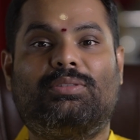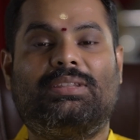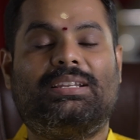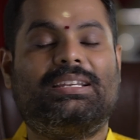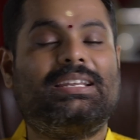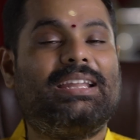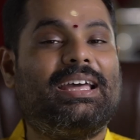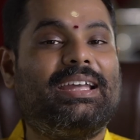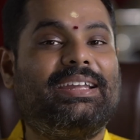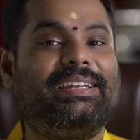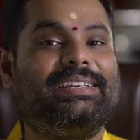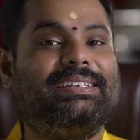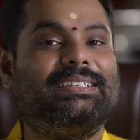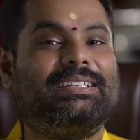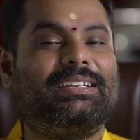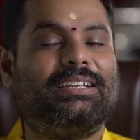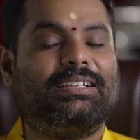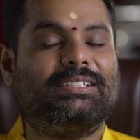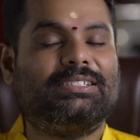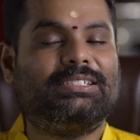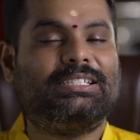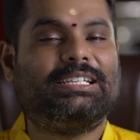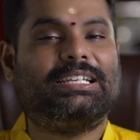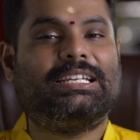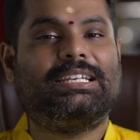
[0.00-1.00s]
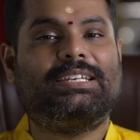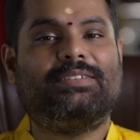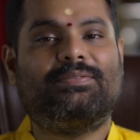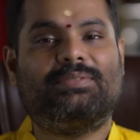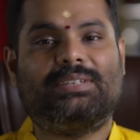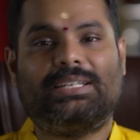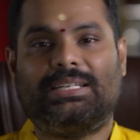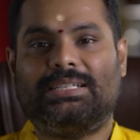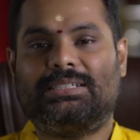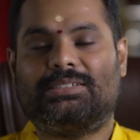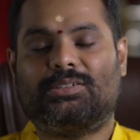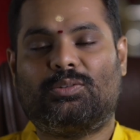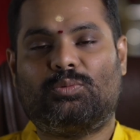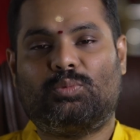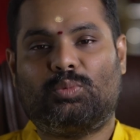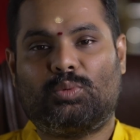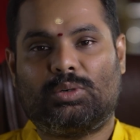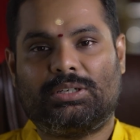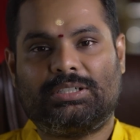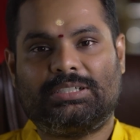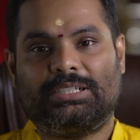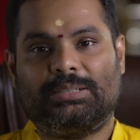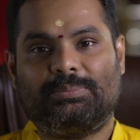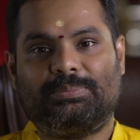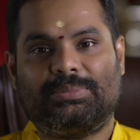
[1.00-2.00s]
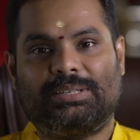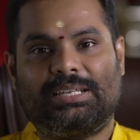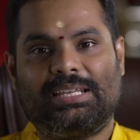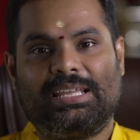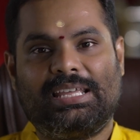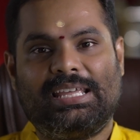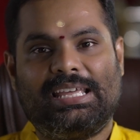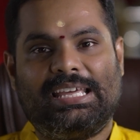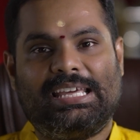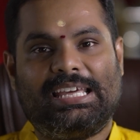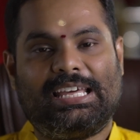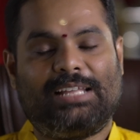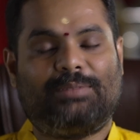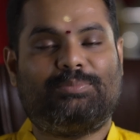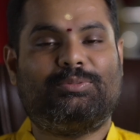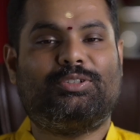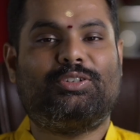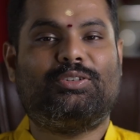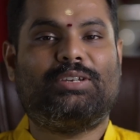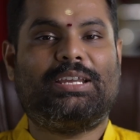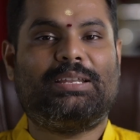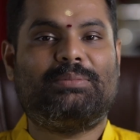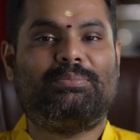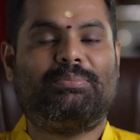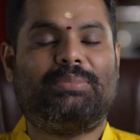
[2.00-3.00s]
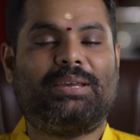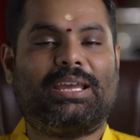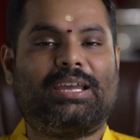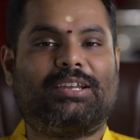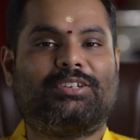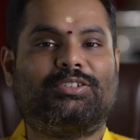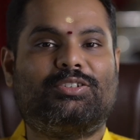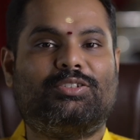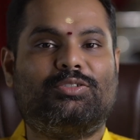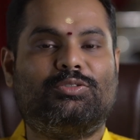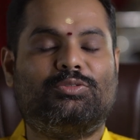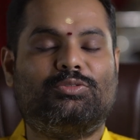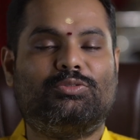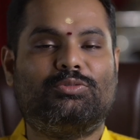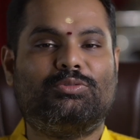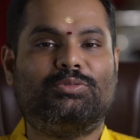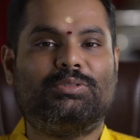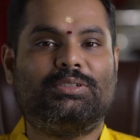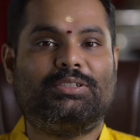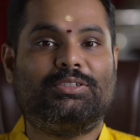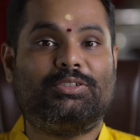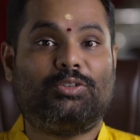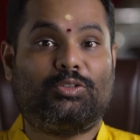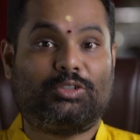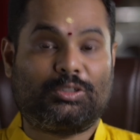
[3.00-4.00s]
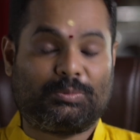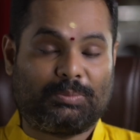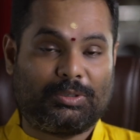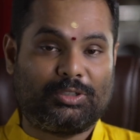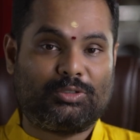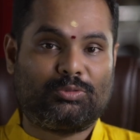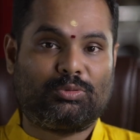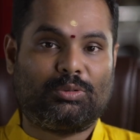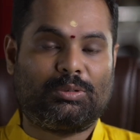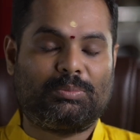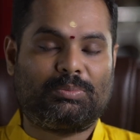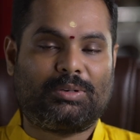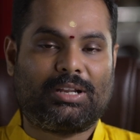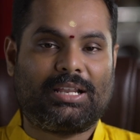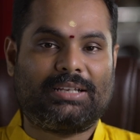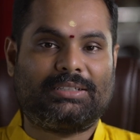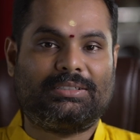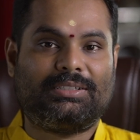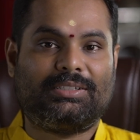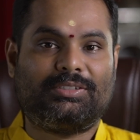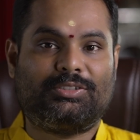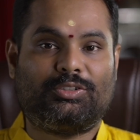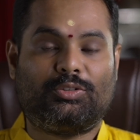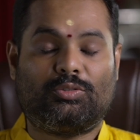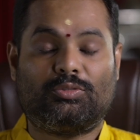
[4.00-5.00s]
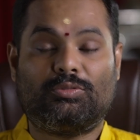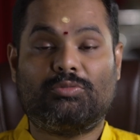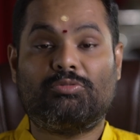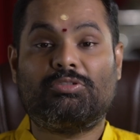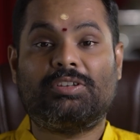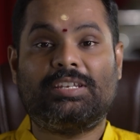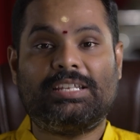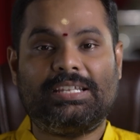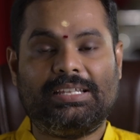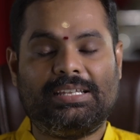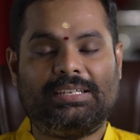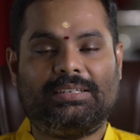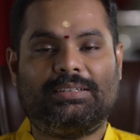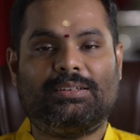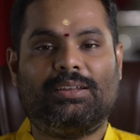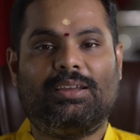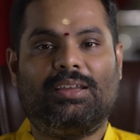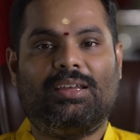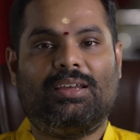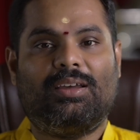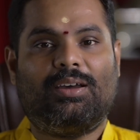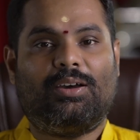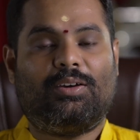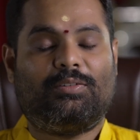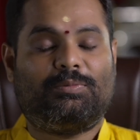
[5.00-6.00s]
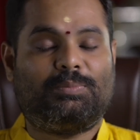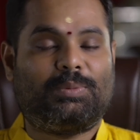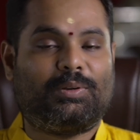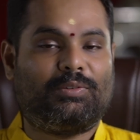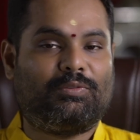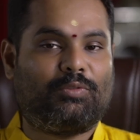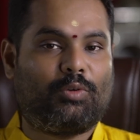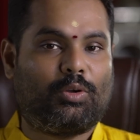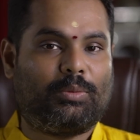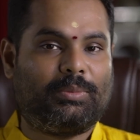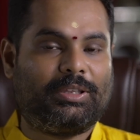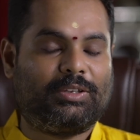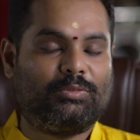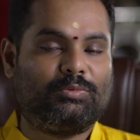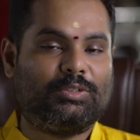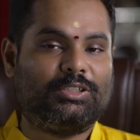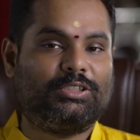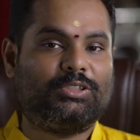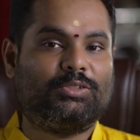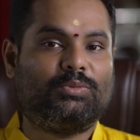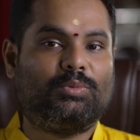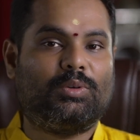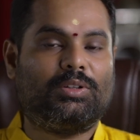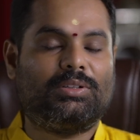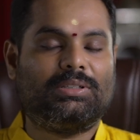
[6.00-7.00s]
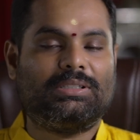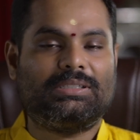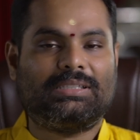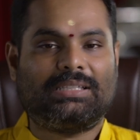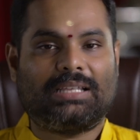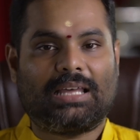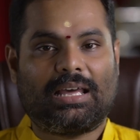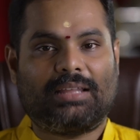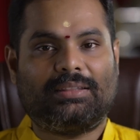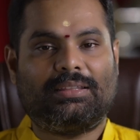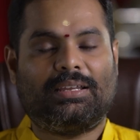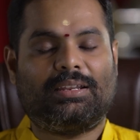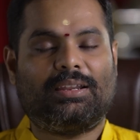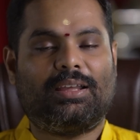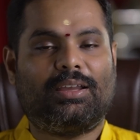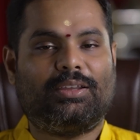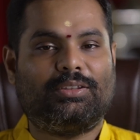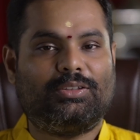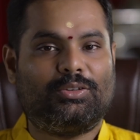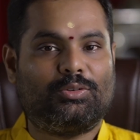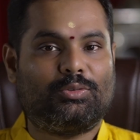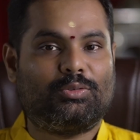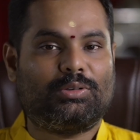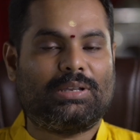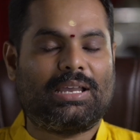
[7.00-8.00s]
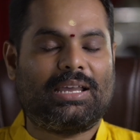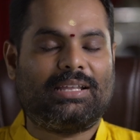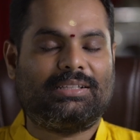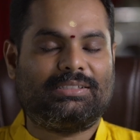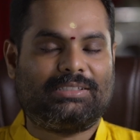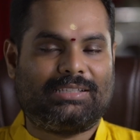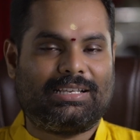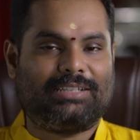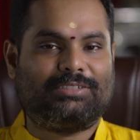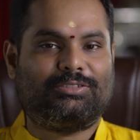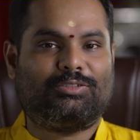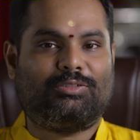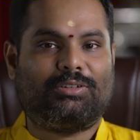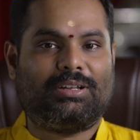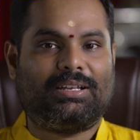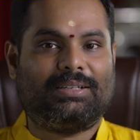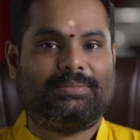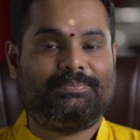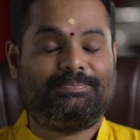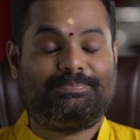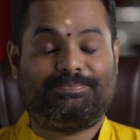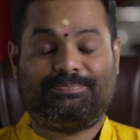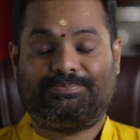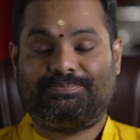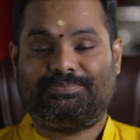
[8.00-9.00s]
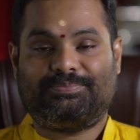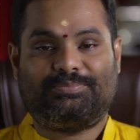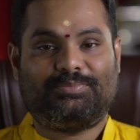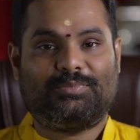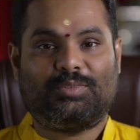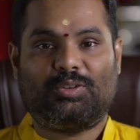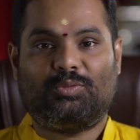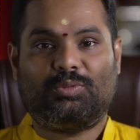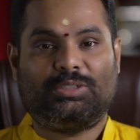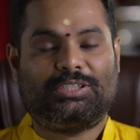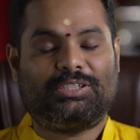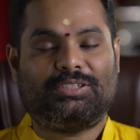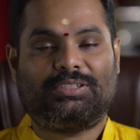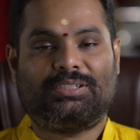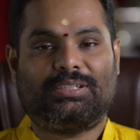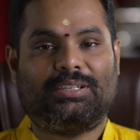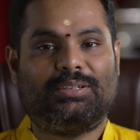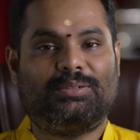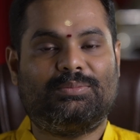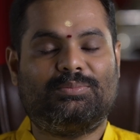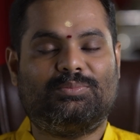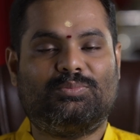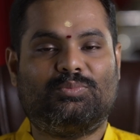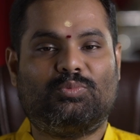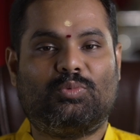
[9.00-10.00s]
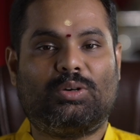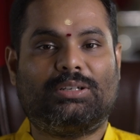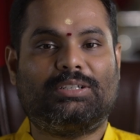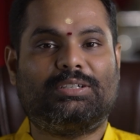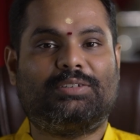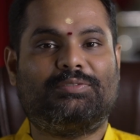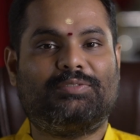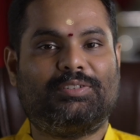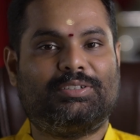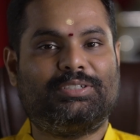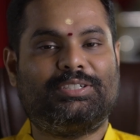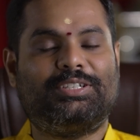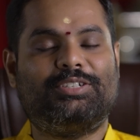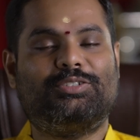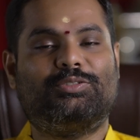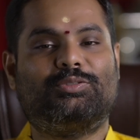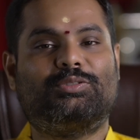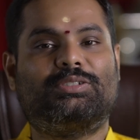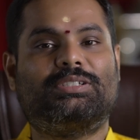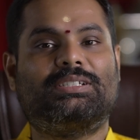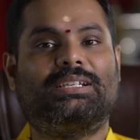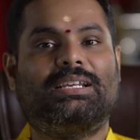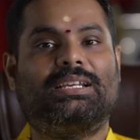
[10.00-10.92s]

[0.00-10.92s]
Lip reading: 9 consecutive days of worship helped you get back to your spiritual practice, your routine of performing rituals, sadhana, yoga, etc., which is a wonderful news.